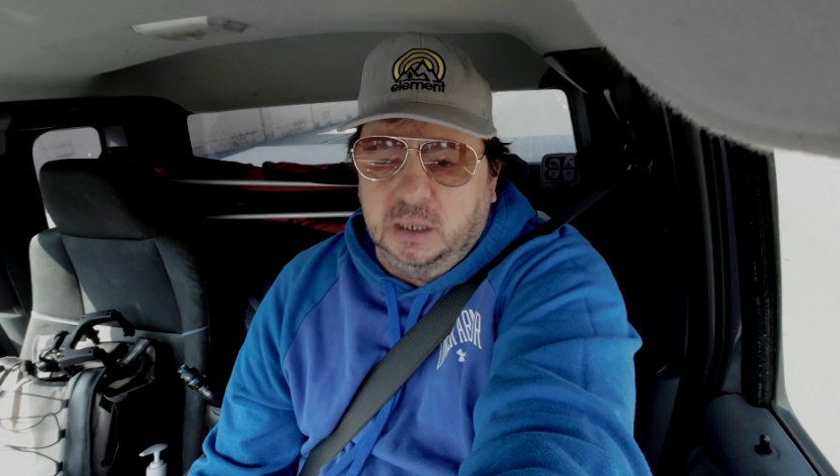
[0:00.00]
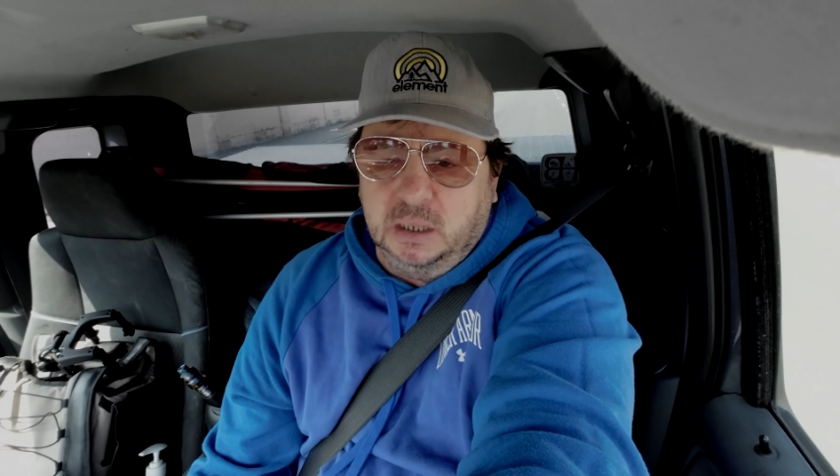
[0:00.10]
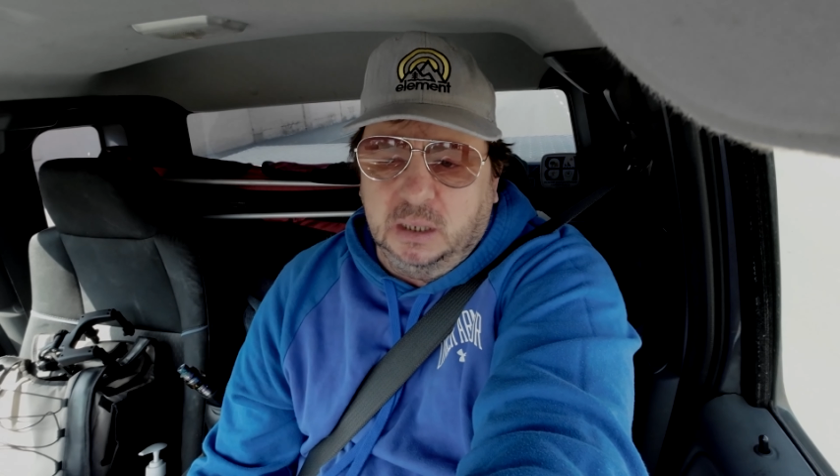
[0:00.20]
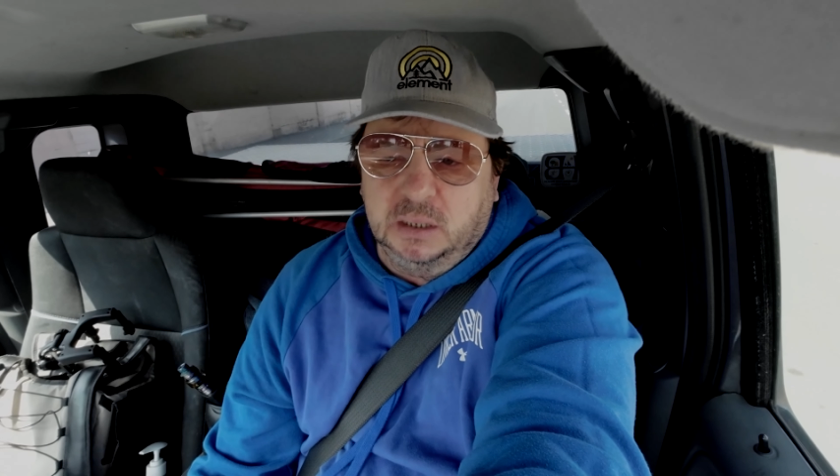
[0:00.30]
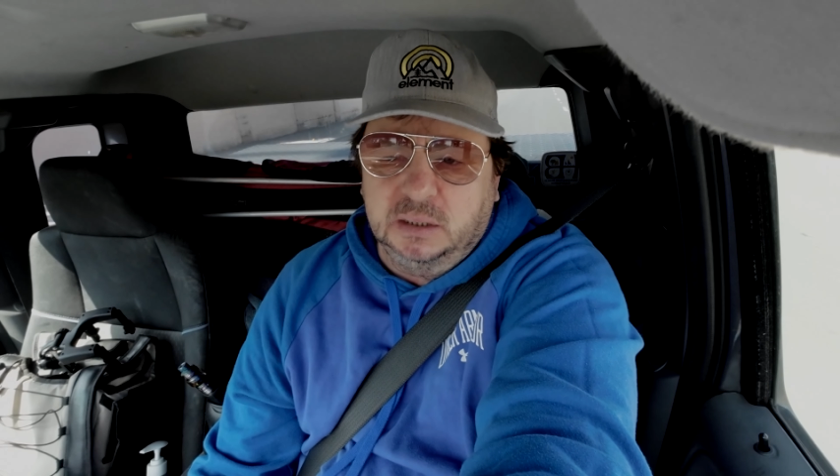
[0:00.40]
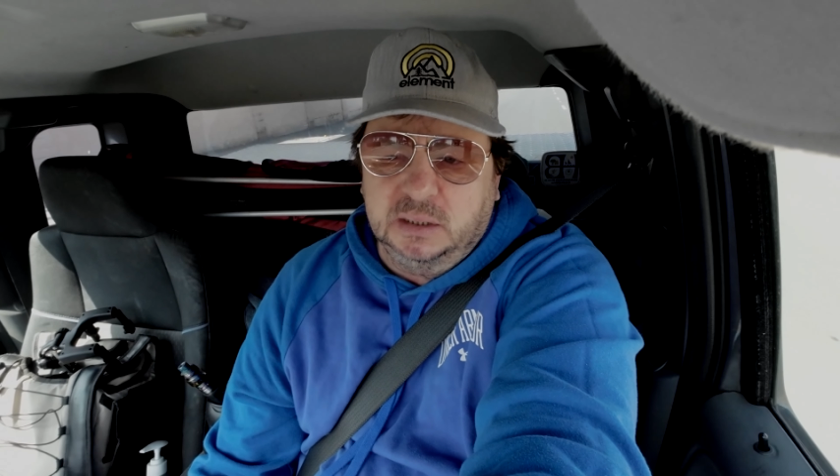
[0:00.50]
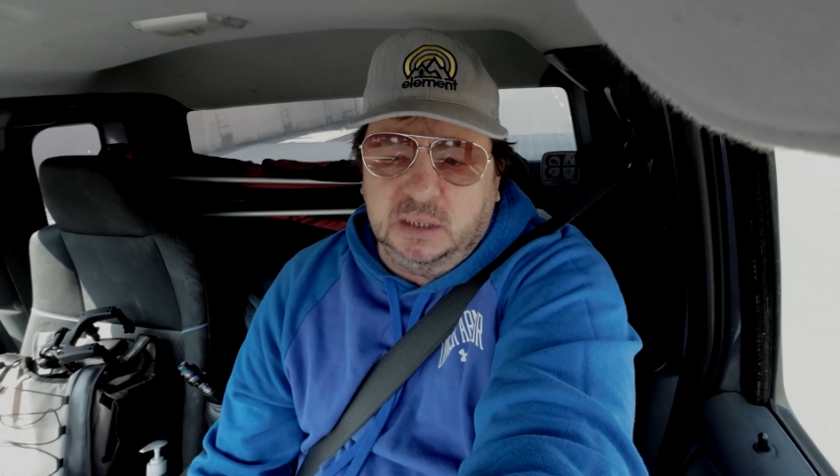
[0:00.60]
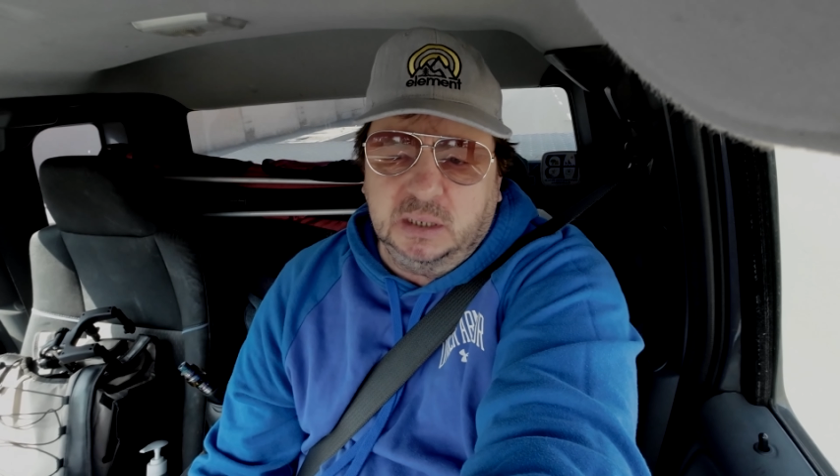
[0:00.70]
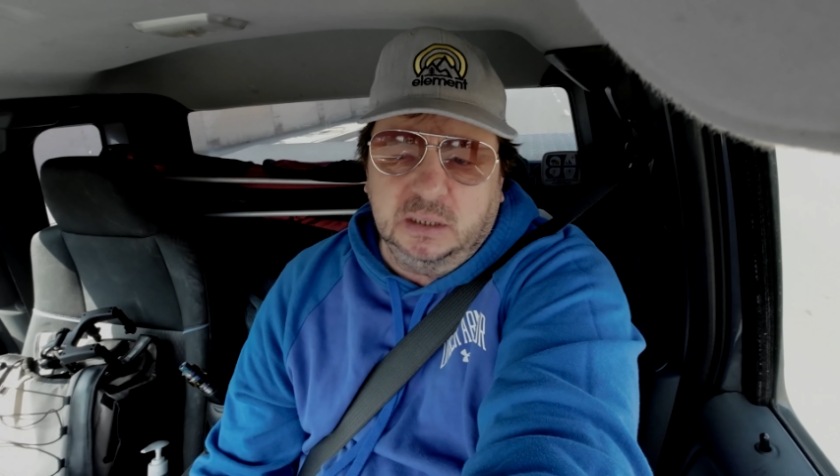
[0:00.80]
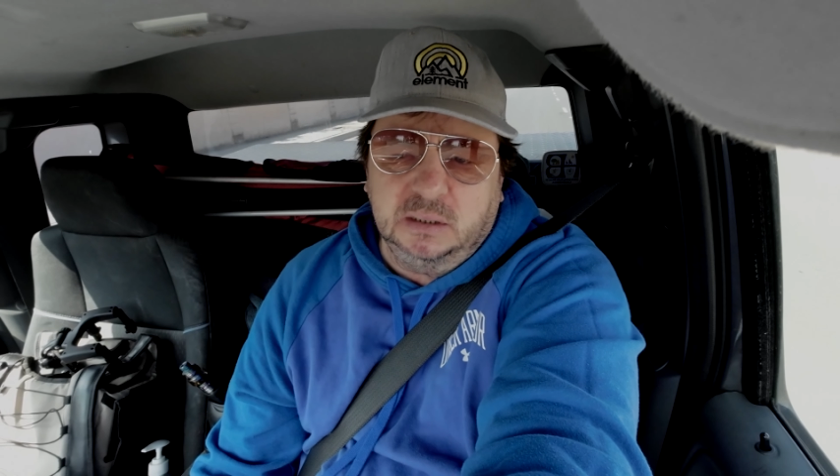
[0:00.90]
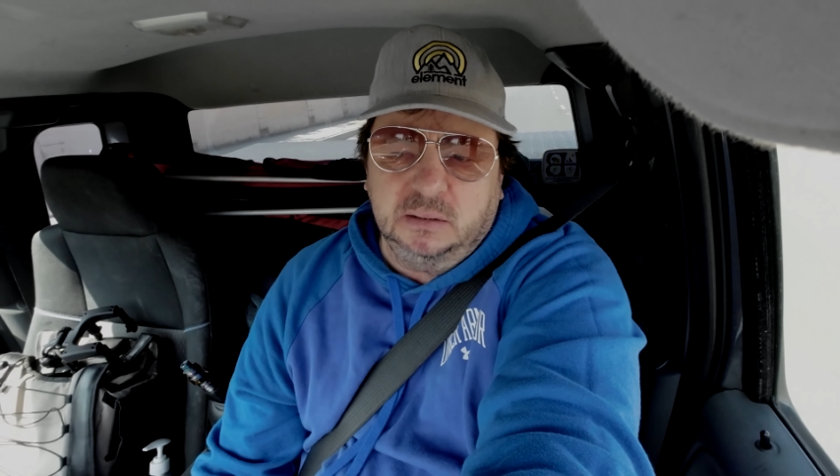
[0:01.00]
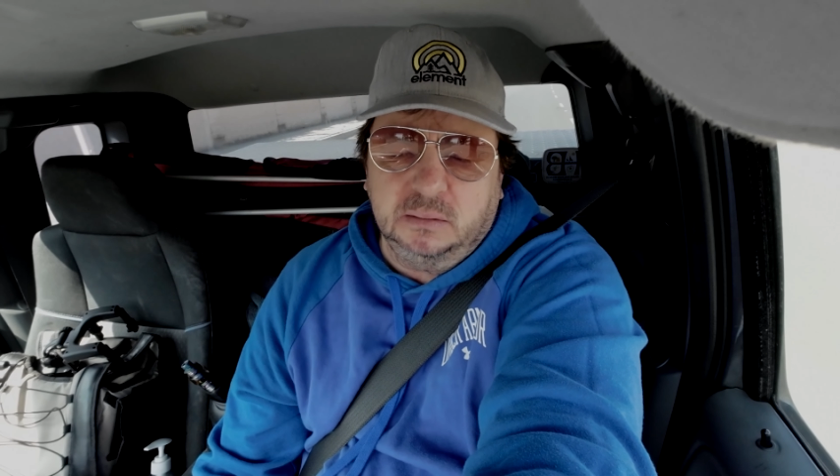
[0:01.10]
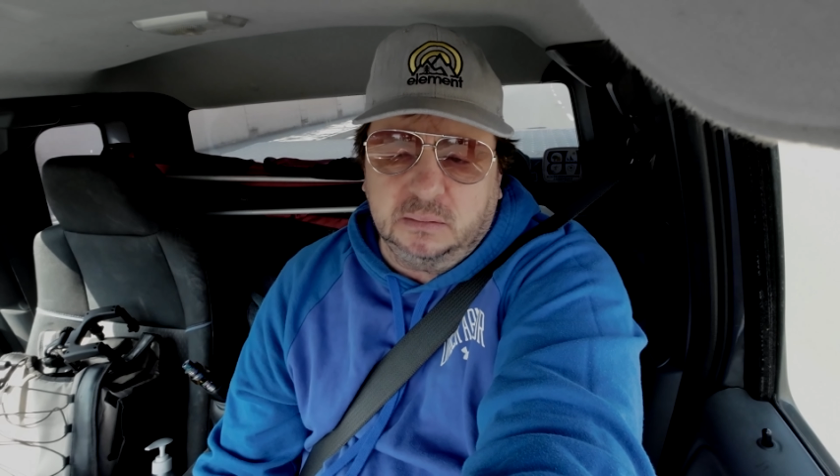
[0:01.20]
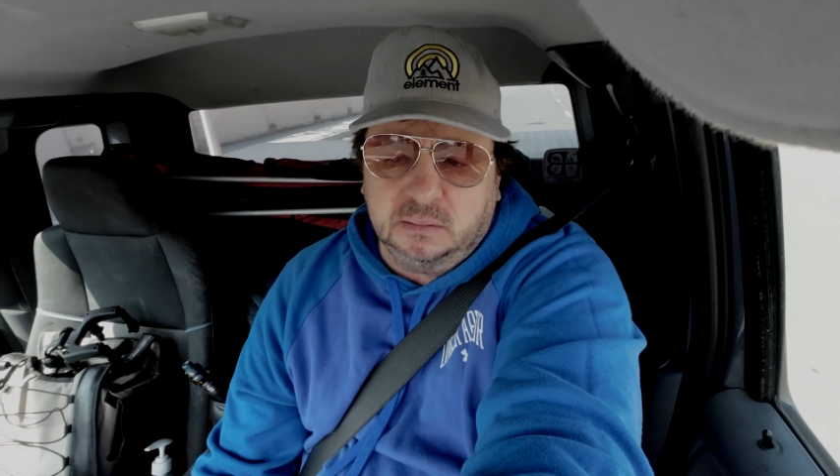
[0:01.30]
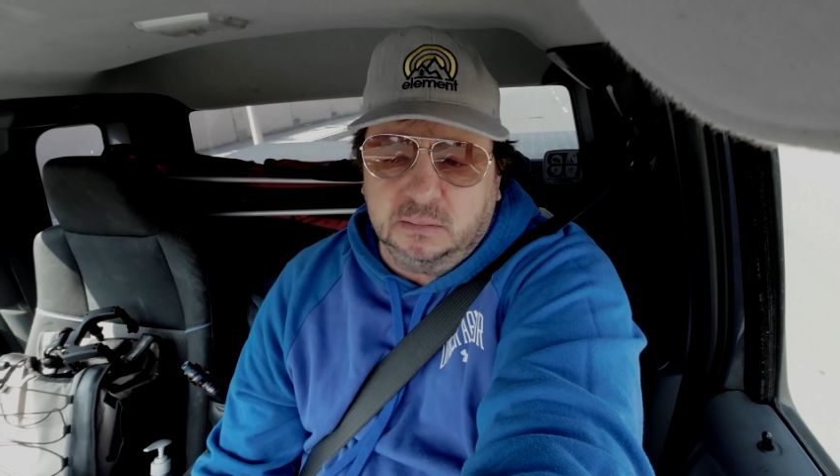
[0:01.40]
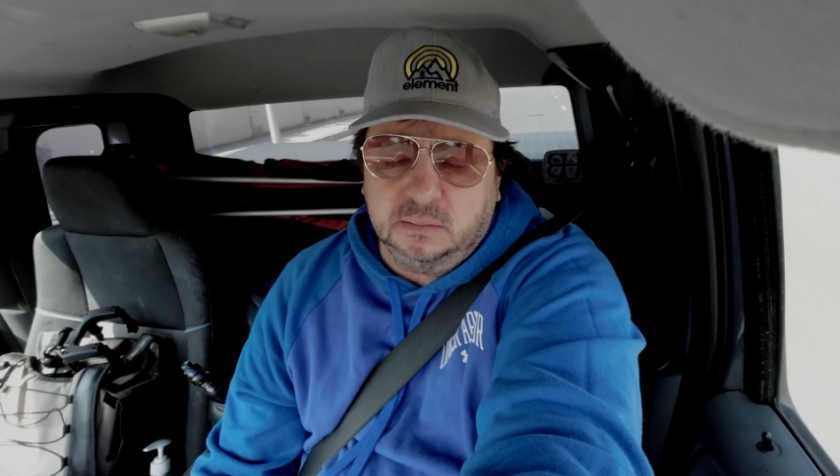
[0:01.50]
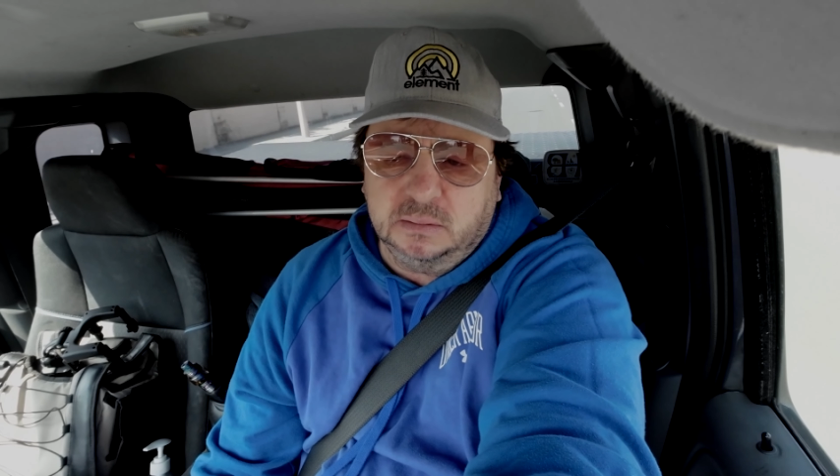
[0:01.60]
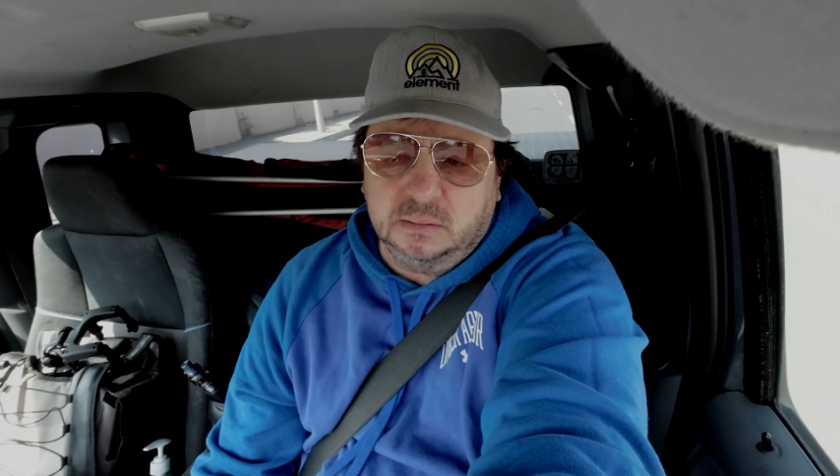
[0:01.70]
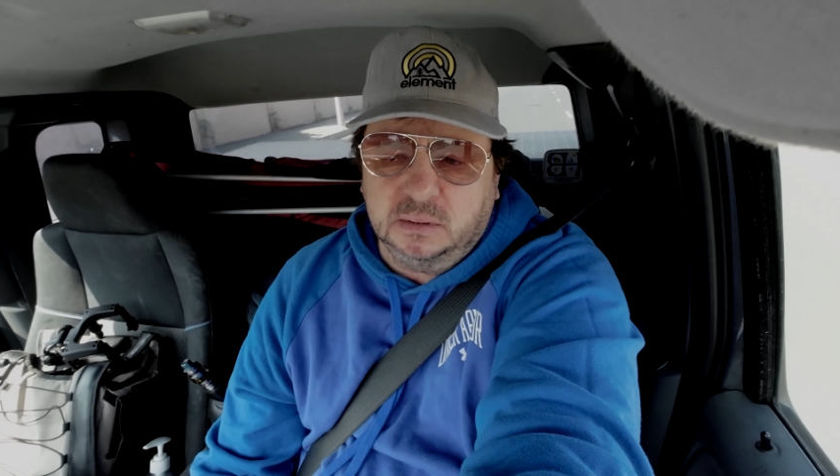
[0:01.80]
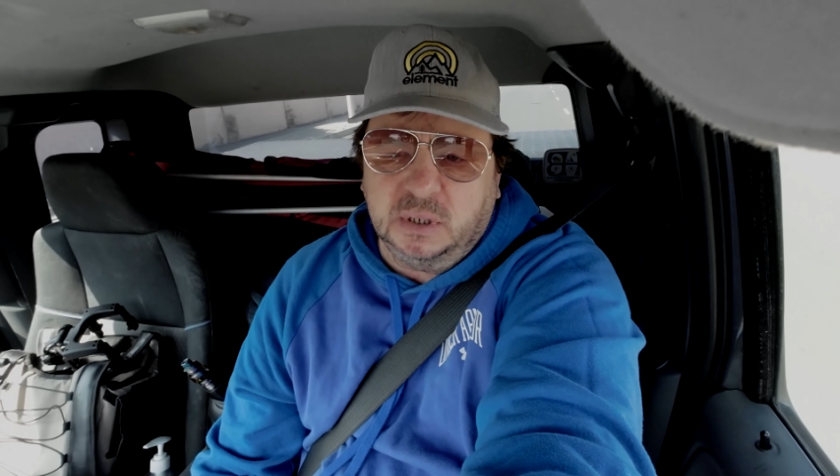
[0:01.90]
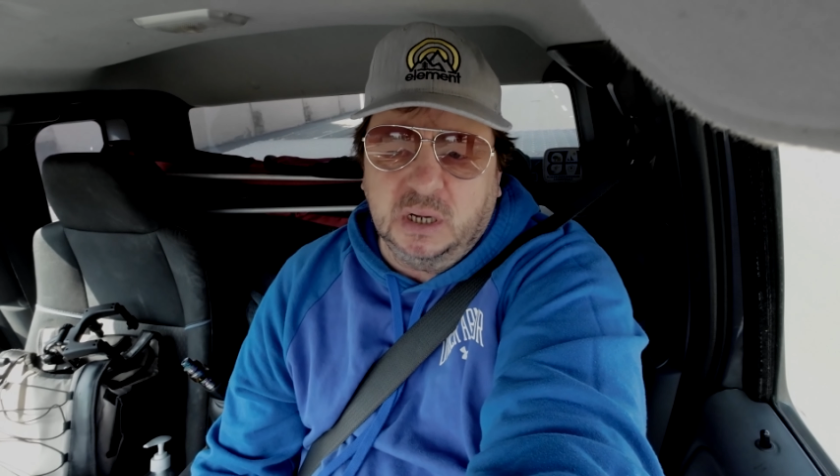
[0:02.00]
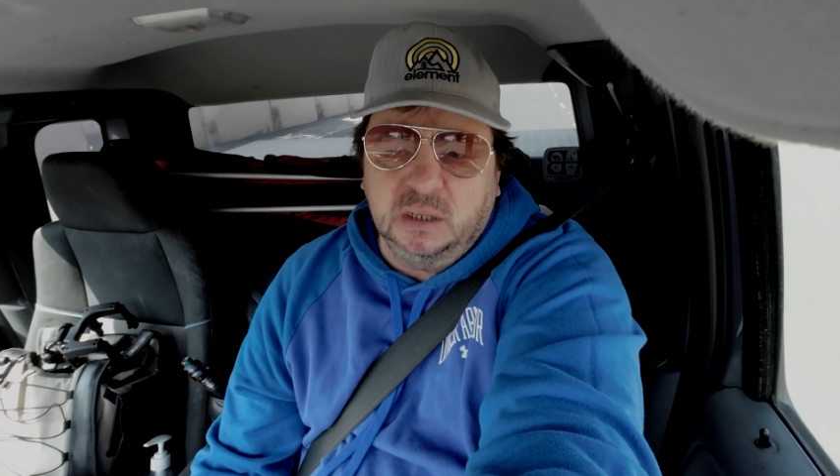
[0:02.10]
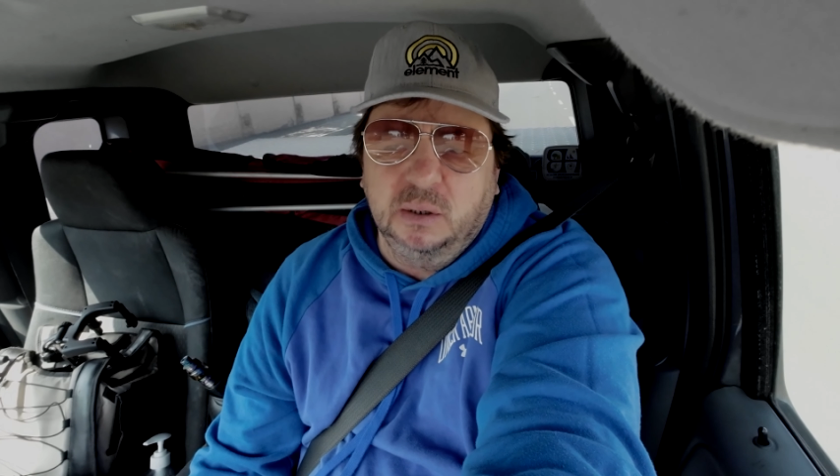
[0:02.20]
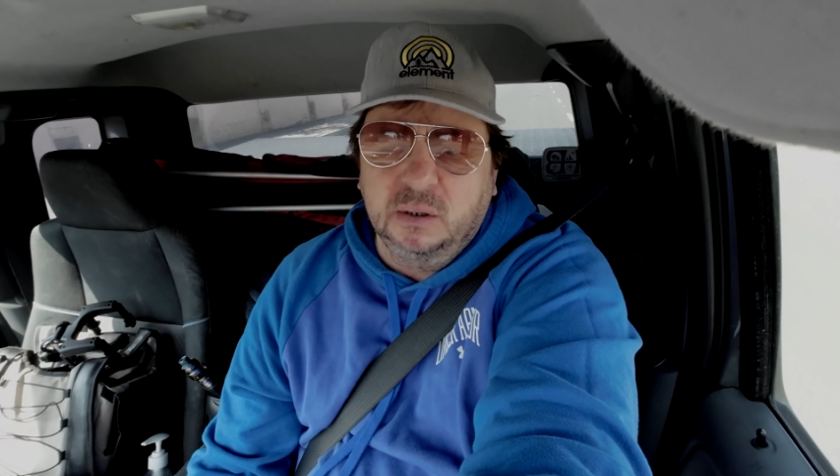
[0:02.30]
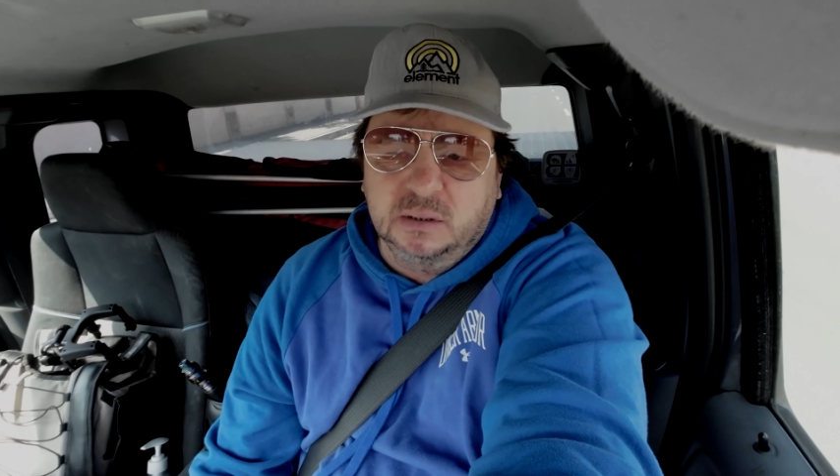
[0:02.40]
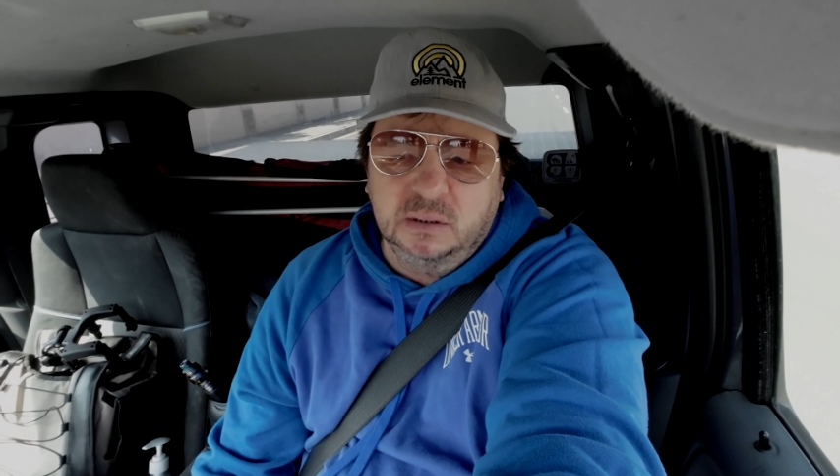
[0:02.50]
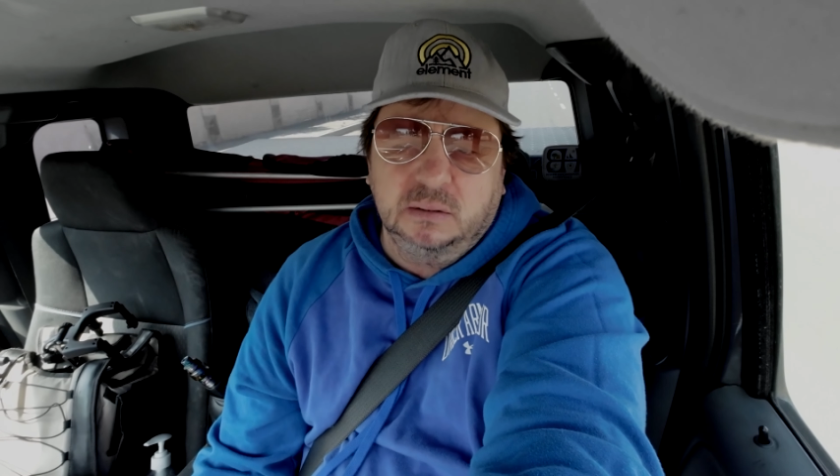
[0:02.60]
and then I look,